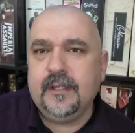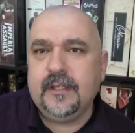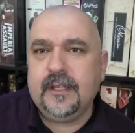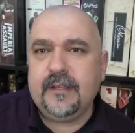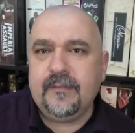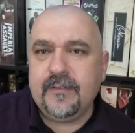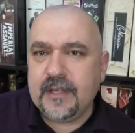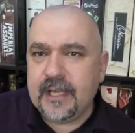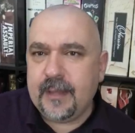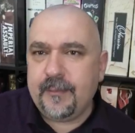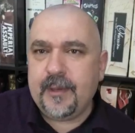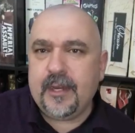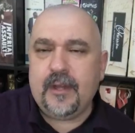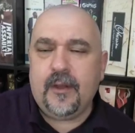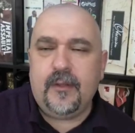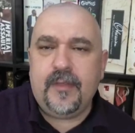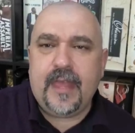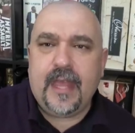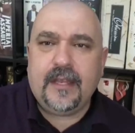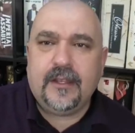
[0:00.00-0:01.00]
If you let me
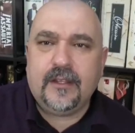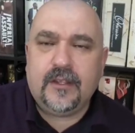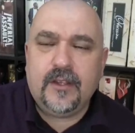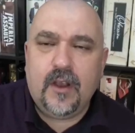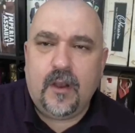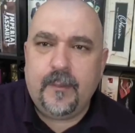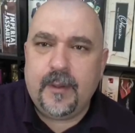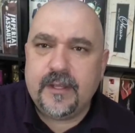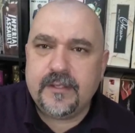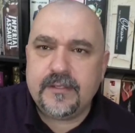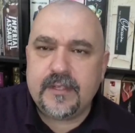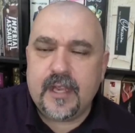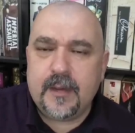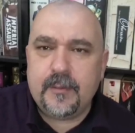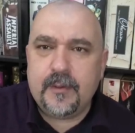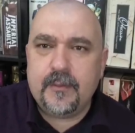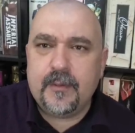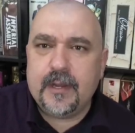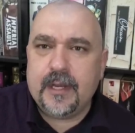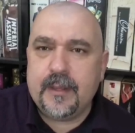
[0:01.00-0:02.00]
know that in the comments, that'd
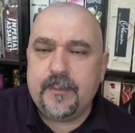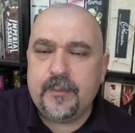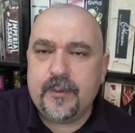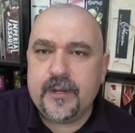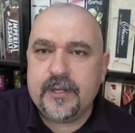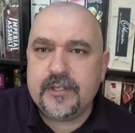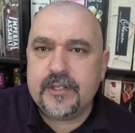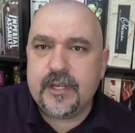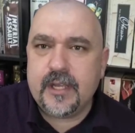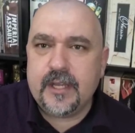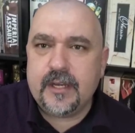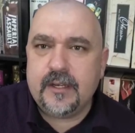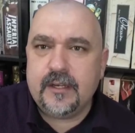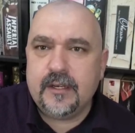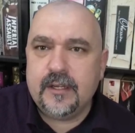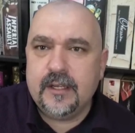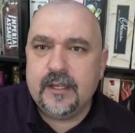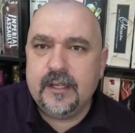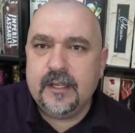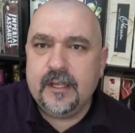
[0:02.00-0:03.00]
be really appreciated.
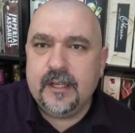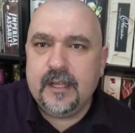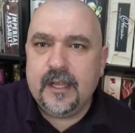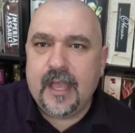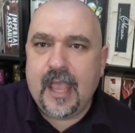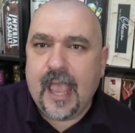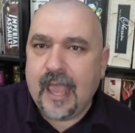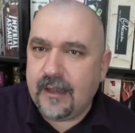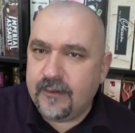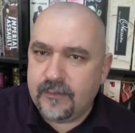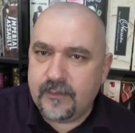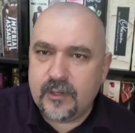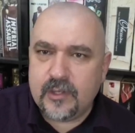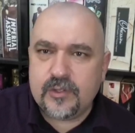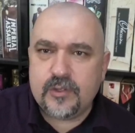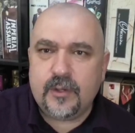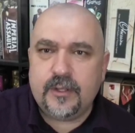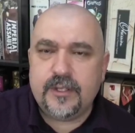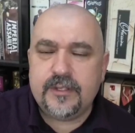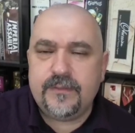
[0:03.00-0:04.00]
And if you
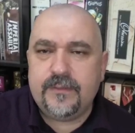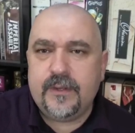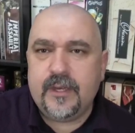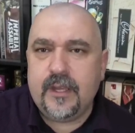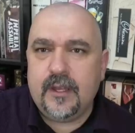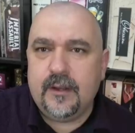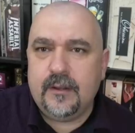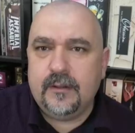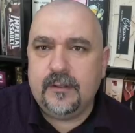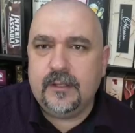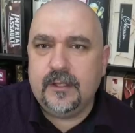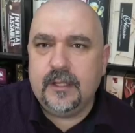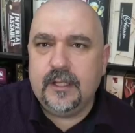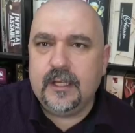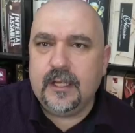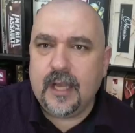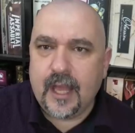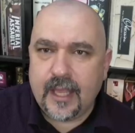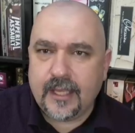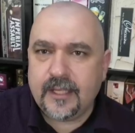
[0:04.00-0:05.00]
enjoyed this video,
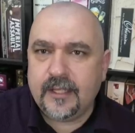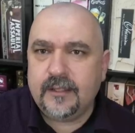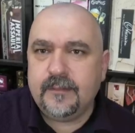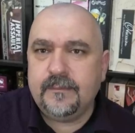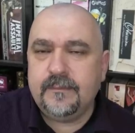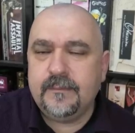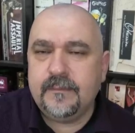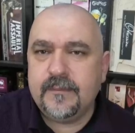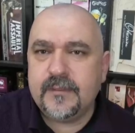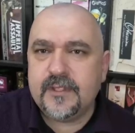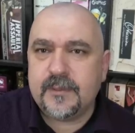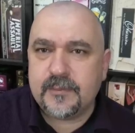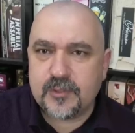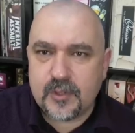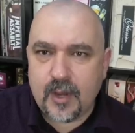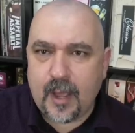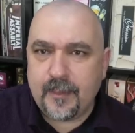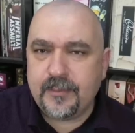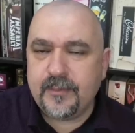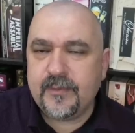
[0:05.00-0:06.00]
like it,
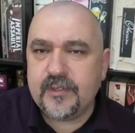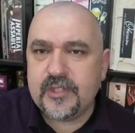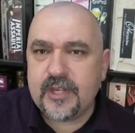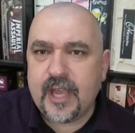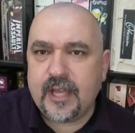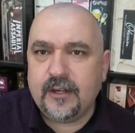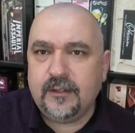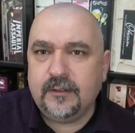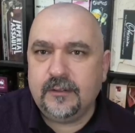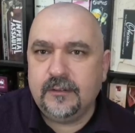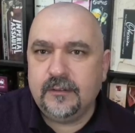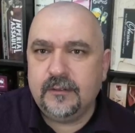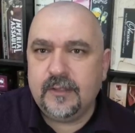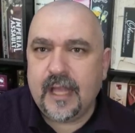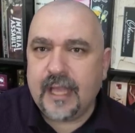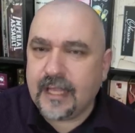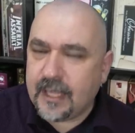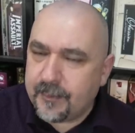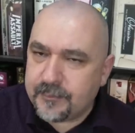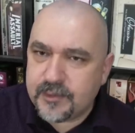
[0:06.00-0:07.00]
subscribe to the channel,
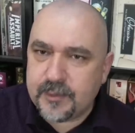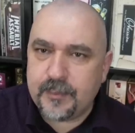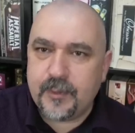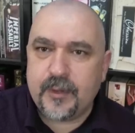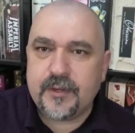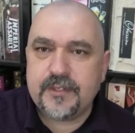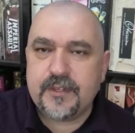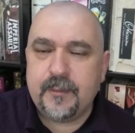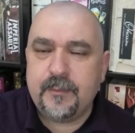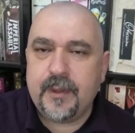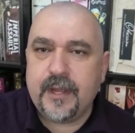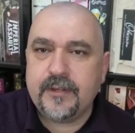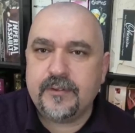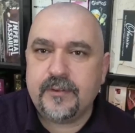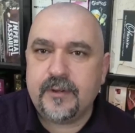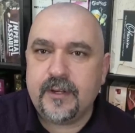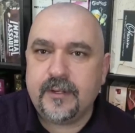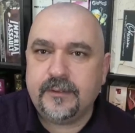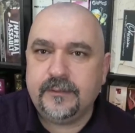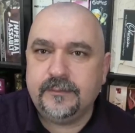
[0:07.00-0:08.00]
and come support us on
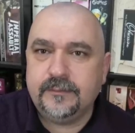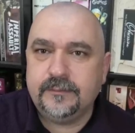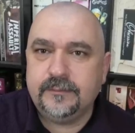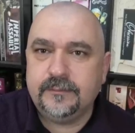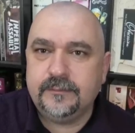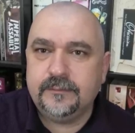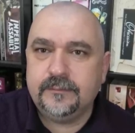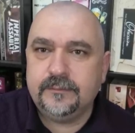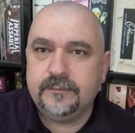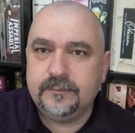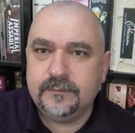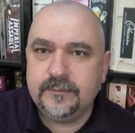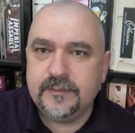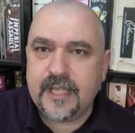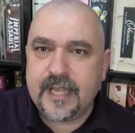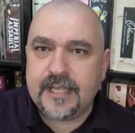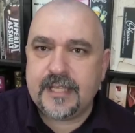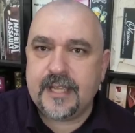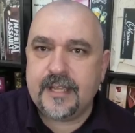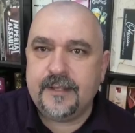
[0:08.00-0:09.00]
Patreon.
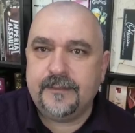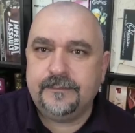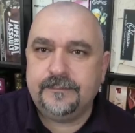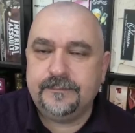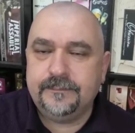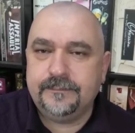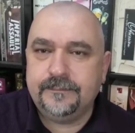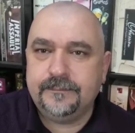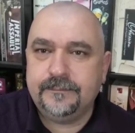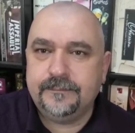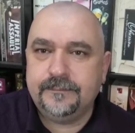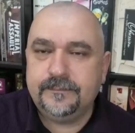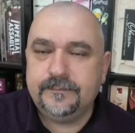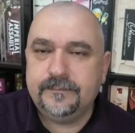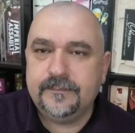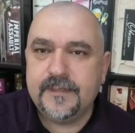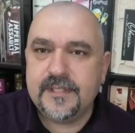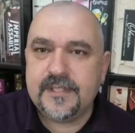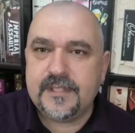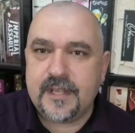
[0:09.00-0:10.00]
Take care.
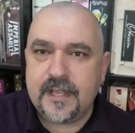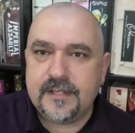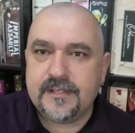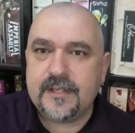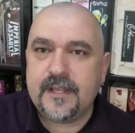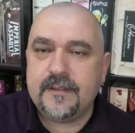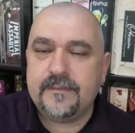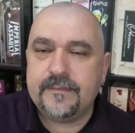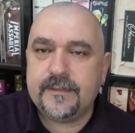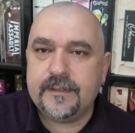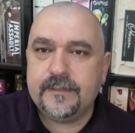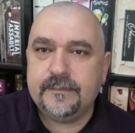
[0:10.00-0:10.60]
Stay safe.